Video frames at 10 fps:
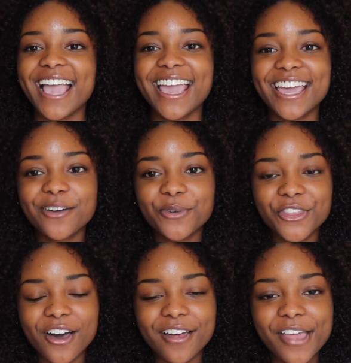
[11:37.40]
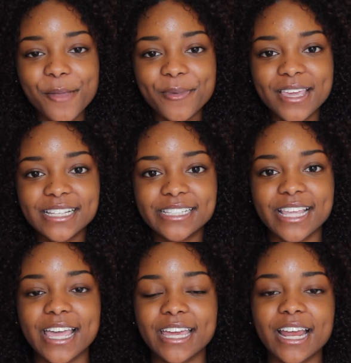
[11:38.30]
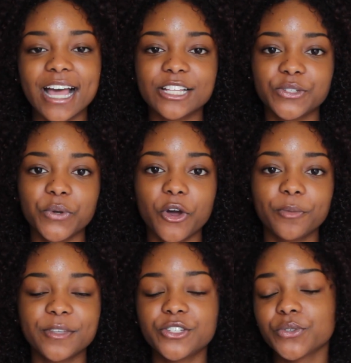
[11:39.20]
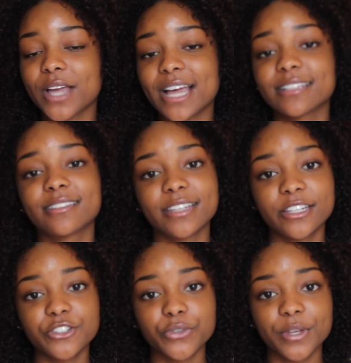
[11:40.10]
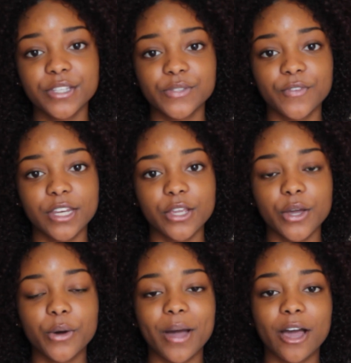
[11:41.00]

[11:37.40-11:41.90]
And with all that being said, I do hope that you guys did enjoy this video.